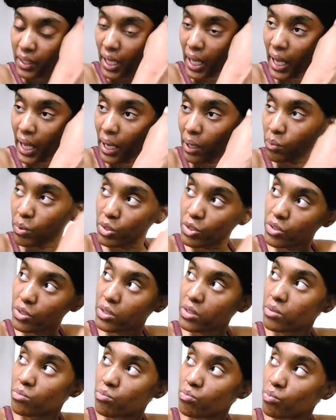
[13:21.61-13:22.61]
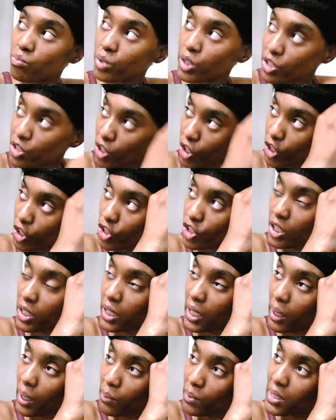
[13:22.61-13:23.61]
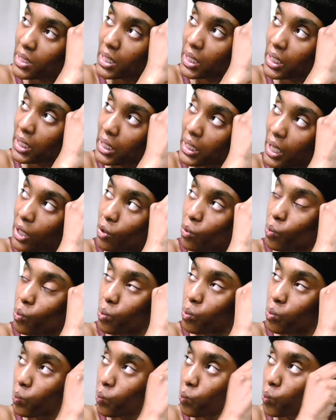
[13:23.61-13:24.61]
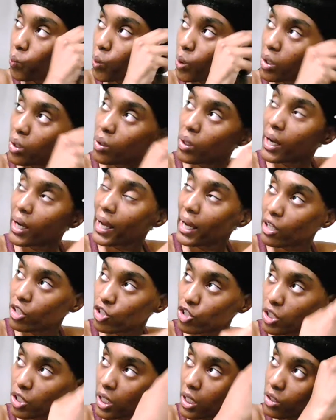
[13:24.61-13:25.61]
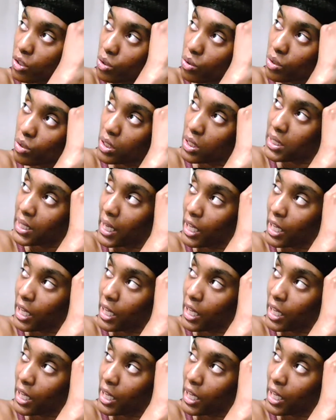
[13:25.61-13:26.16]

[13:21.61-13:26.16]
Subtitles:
I was researching and I was thinking, like, well, how should I do this?